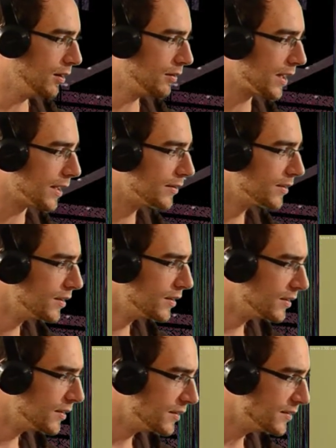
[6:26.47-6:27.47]
Okay,
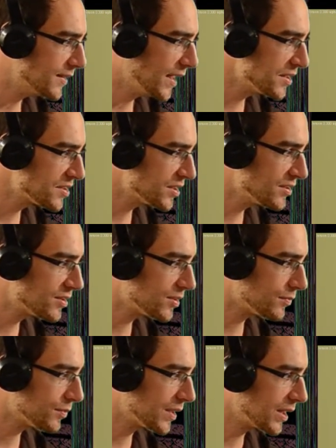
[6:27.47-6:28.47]
dash into
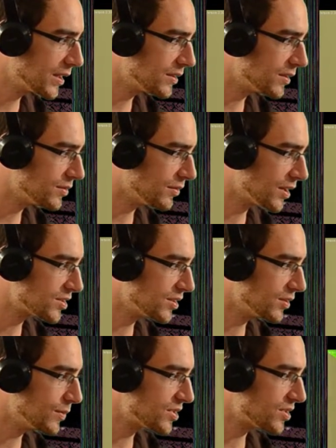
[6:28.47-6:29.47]
the ring in the direction
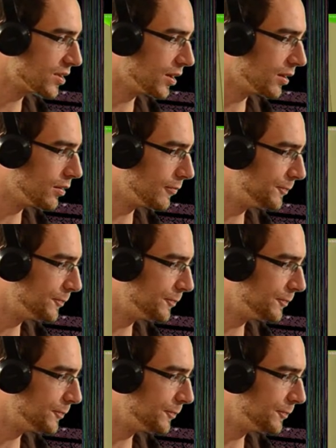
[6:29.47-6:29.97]
you wish to go.